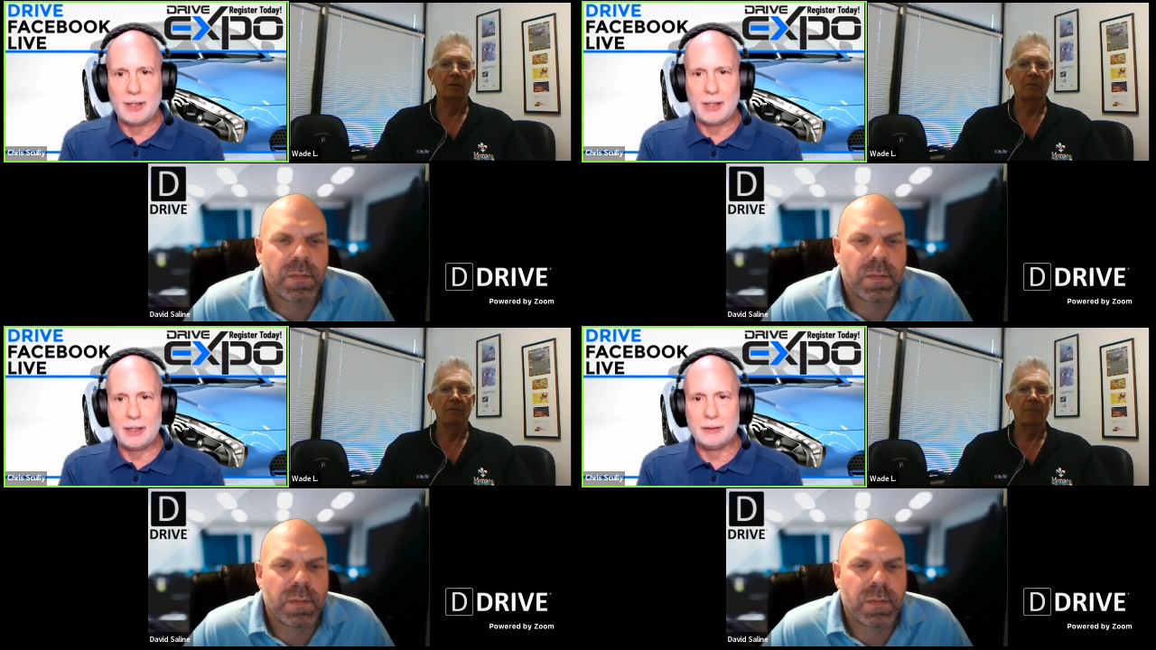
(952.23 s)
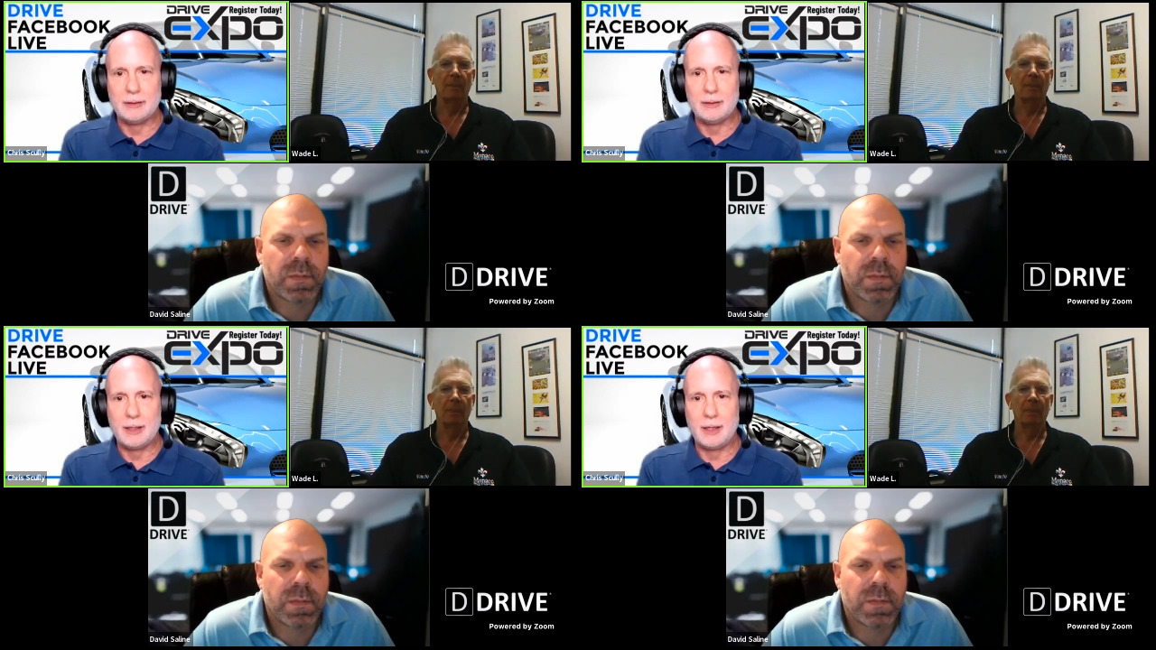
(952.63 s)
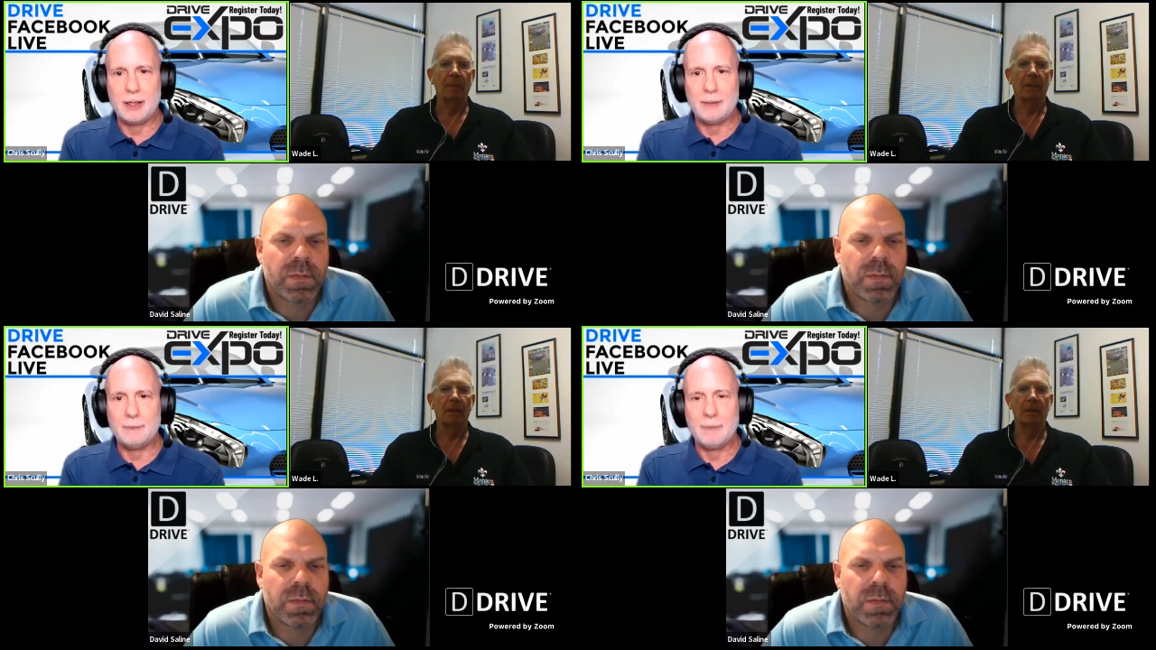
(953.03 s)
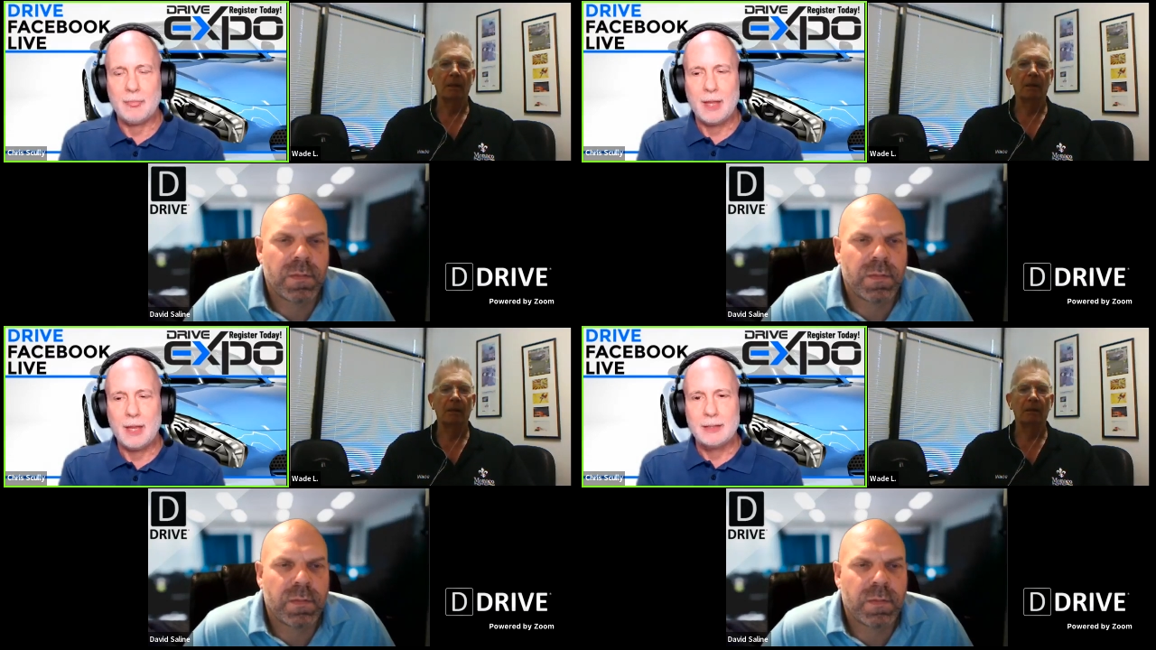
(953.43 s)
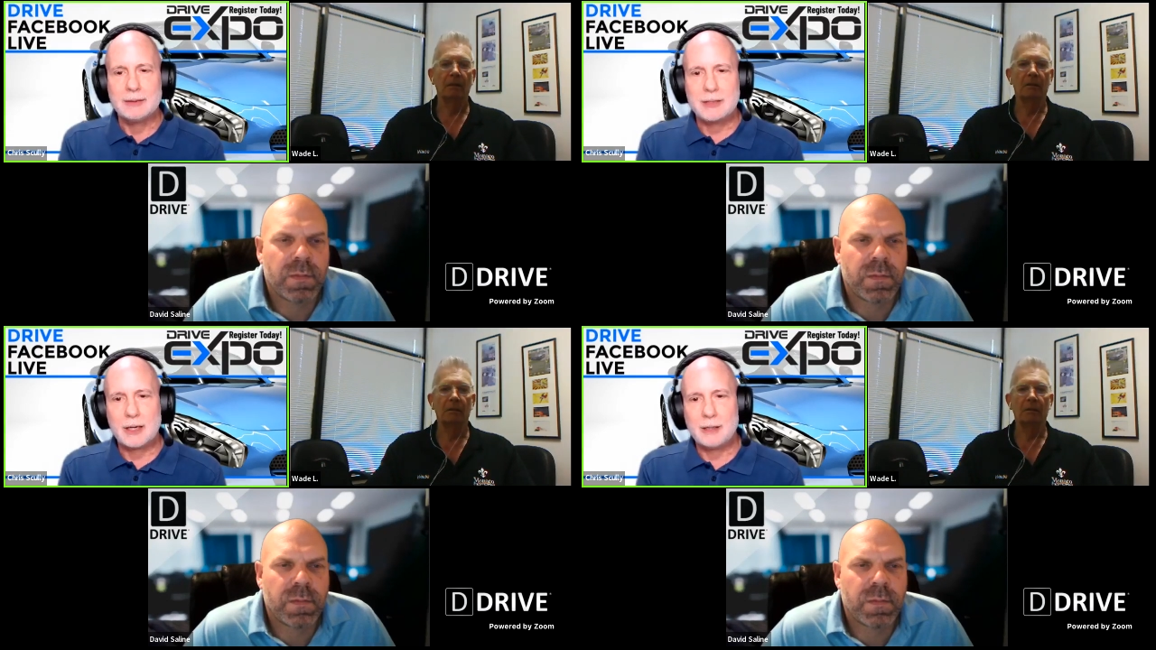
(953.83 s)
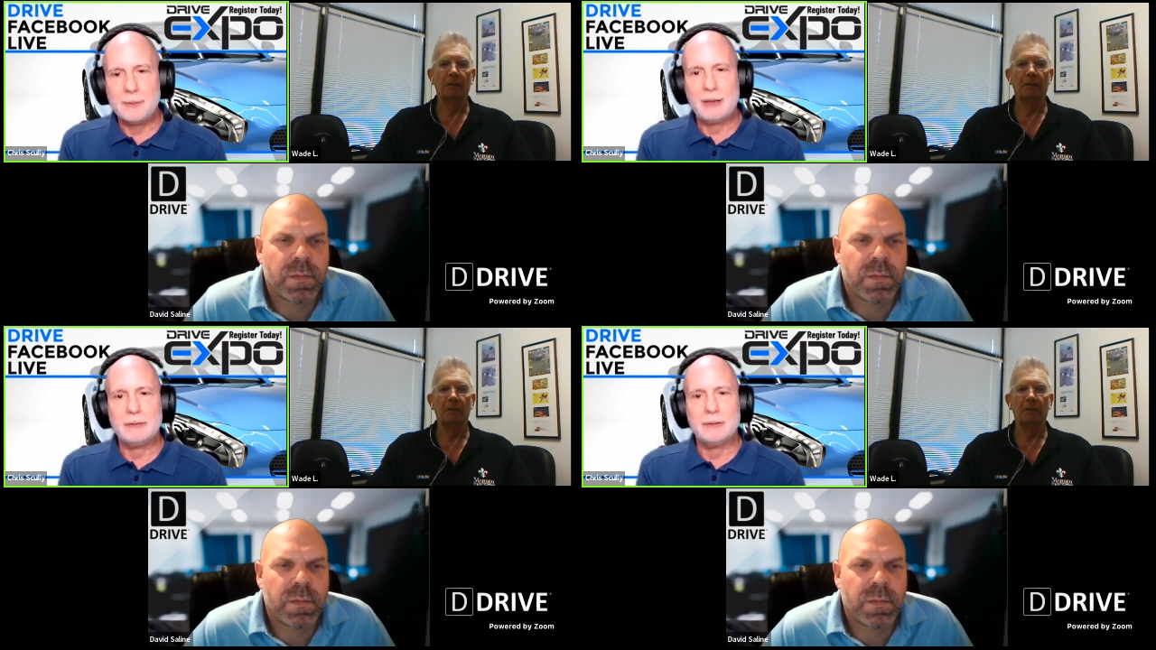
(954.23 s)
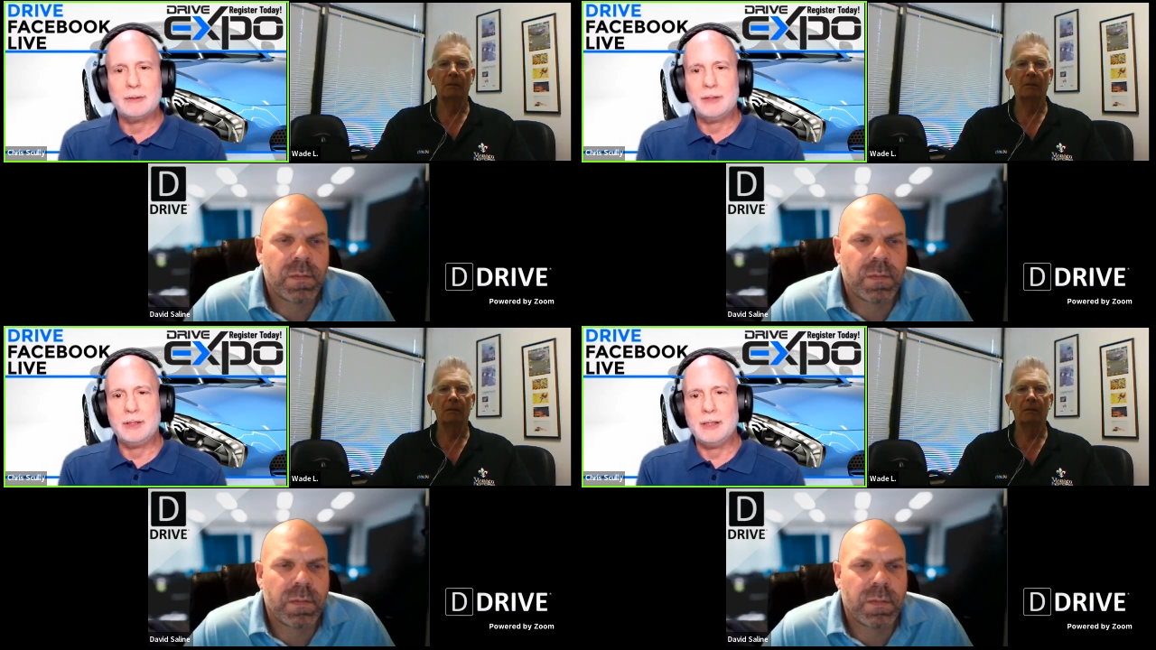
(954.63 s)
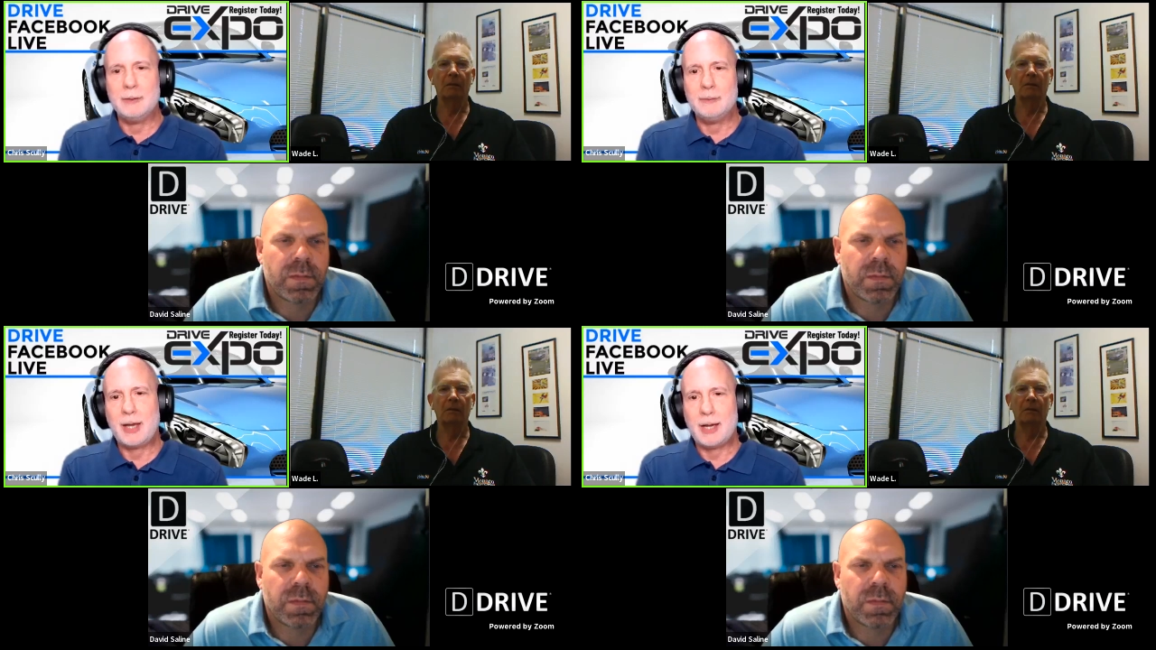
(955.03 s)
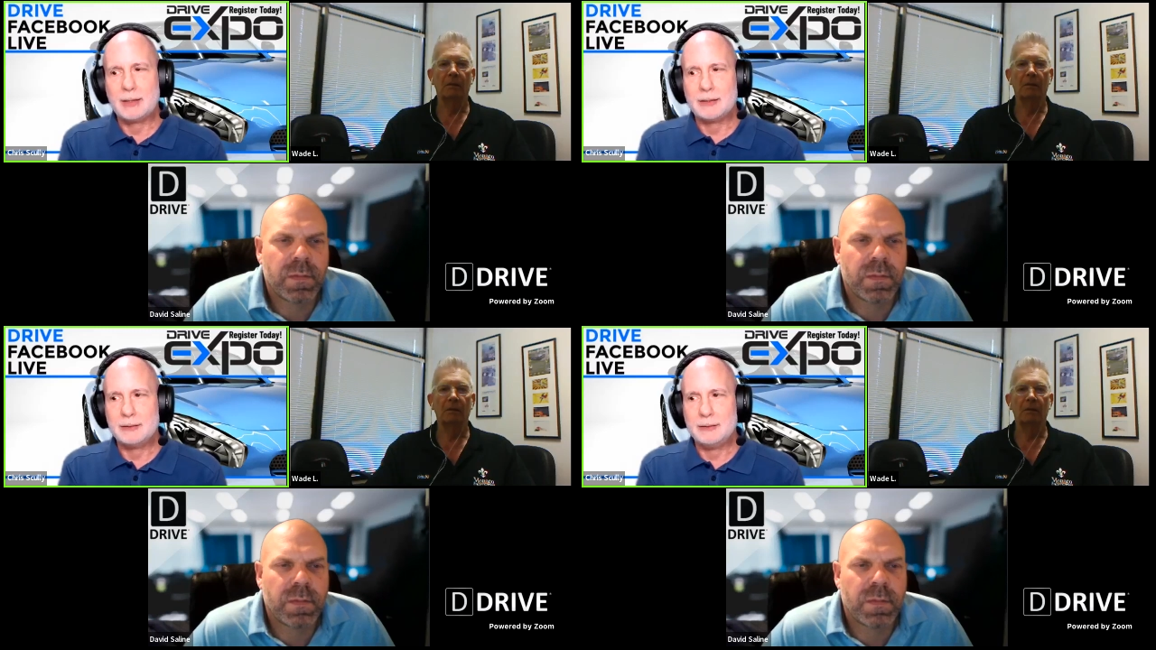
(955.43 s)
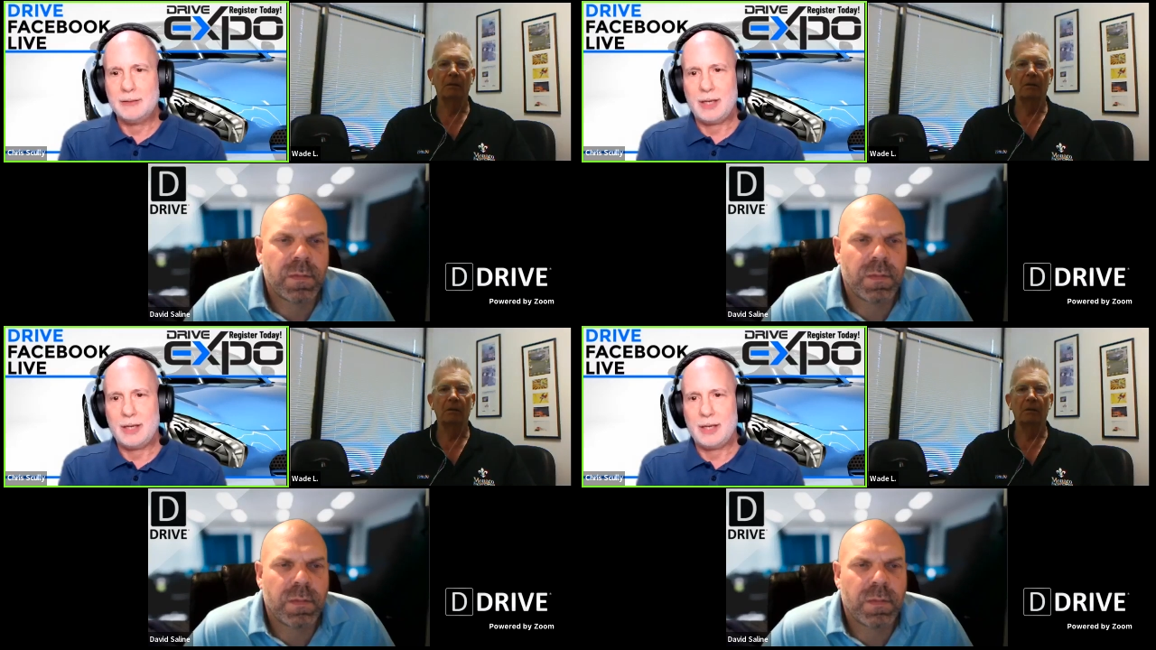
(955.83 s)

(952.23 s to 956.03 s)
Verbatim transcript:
Speaker 1: And um, talk about the impact